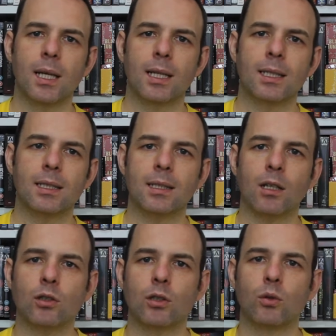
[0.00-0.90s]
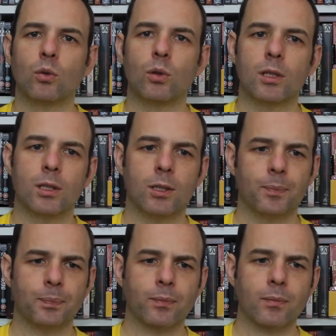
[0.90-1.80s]
he starts to notice
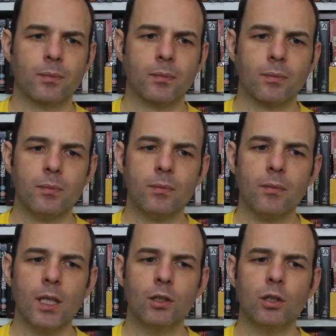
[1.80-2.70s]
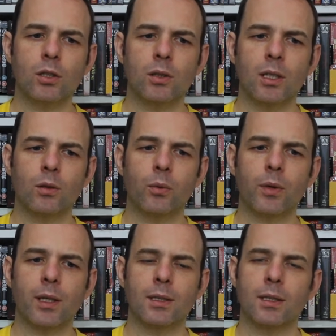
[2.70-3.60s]
just little
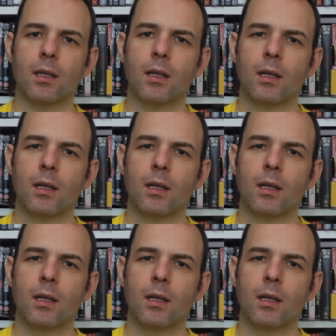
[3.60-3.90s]
things that